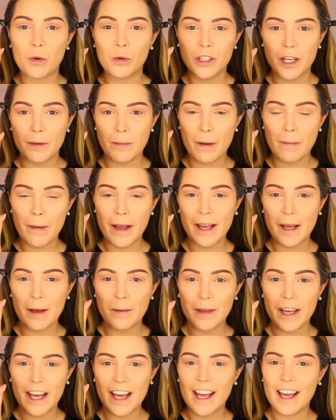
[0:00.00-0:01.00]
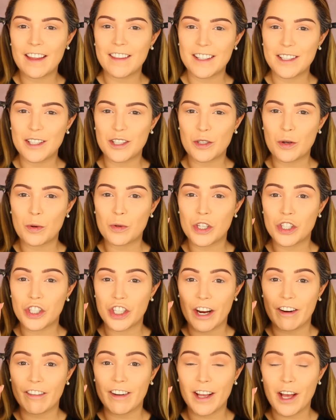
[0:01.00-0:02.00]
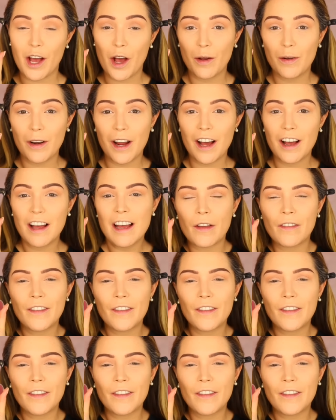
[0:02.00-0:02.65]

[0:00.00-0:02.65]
also by Makeup Geek and this is called Cherry Cola.